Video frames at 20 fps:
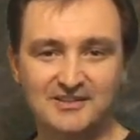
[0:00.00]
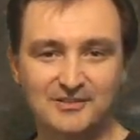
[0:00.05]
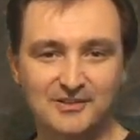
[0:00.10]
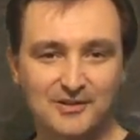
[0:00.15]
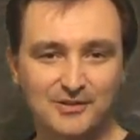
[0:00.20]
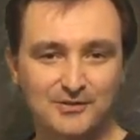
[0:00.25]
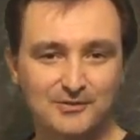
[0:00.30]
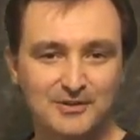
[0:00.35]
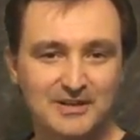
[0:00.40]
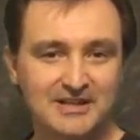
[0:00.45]
to
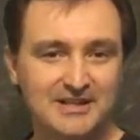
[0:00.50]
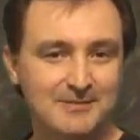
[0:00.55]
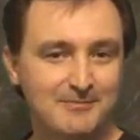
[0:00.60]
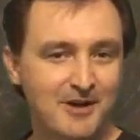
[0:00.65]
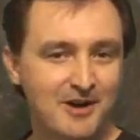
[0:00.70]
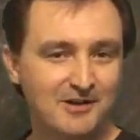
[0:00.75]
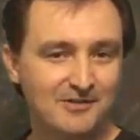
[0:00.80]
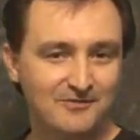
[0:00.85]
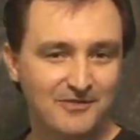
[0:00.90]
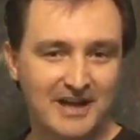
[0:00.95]
the 3D
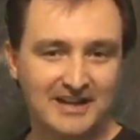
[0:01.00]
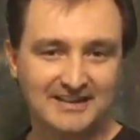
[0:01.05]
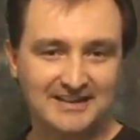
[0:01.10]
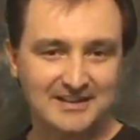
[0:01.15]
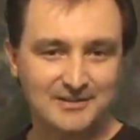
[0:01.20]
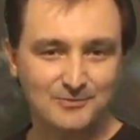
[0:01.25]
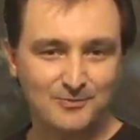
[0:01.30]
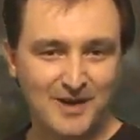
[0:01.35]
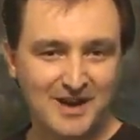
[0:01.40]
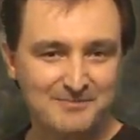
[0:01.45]
Mark
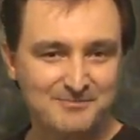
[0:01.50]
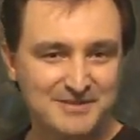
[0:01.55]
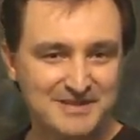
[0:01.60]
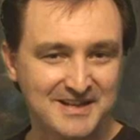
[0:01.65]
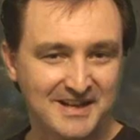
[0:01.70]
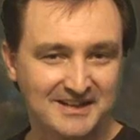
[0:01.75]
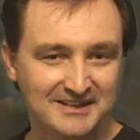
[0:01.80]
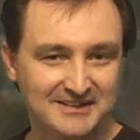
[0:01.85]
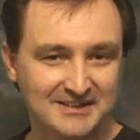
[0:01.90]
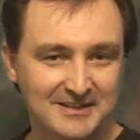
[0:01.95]
Vantage
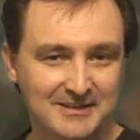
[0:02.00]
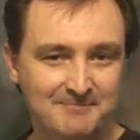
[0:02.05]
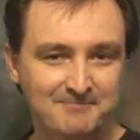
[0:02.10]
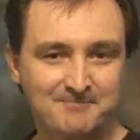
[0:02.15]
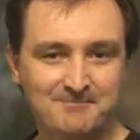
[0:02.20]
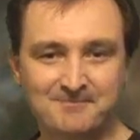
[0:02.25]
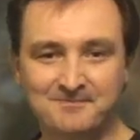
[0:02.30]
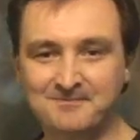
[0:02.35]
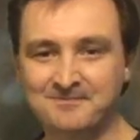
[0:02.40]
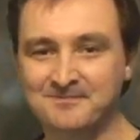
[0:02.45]
website?
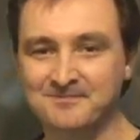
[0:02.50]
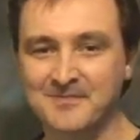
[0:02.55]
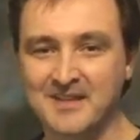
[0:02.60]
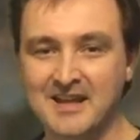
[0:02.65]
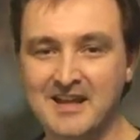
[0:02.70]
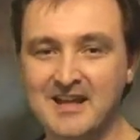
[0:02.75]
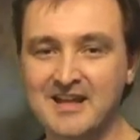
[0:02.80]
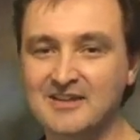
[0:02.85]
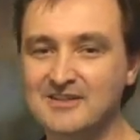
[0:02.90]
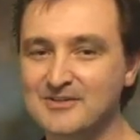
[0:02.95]
Hmm,
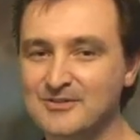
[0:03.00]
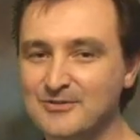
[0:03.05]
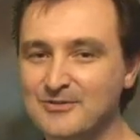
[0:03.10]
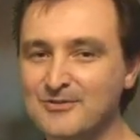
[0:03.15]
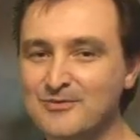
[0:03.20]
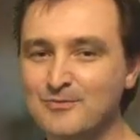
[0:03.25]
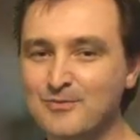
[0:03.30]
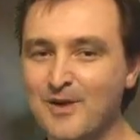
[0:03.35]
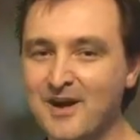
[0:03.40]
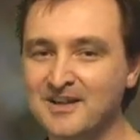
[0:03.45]
so
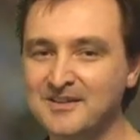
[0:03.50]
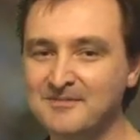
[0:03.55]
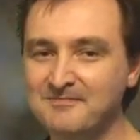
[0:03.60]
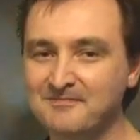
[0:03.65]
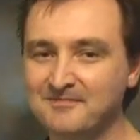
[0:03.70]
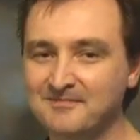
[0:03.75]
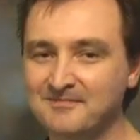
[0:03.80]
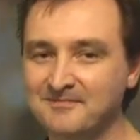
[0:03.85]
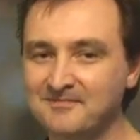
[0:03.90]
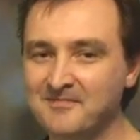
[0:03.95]
who won?